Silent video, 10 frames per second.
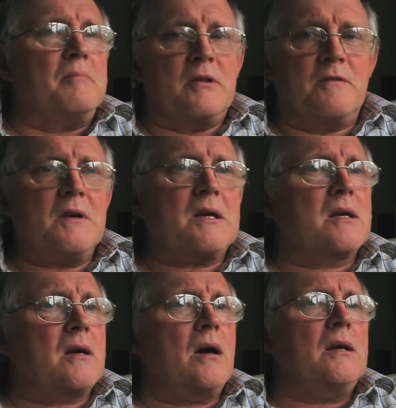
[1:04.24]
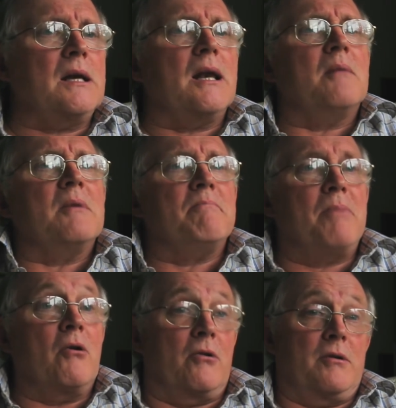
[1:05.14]
But the vicar kindly let me
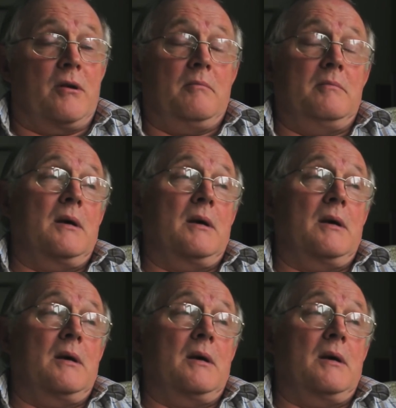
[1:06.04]
borrow them,